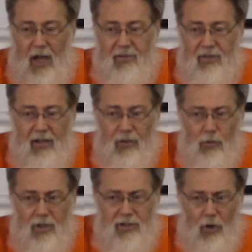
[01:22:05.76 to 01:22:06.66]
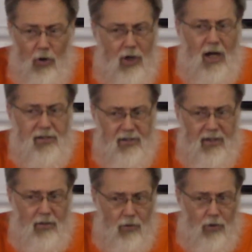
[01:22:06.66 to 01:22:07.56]
I think it was
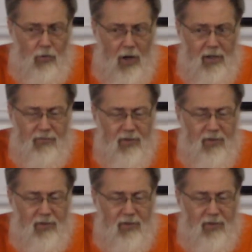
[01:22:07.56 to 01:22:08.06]
Augustine, or one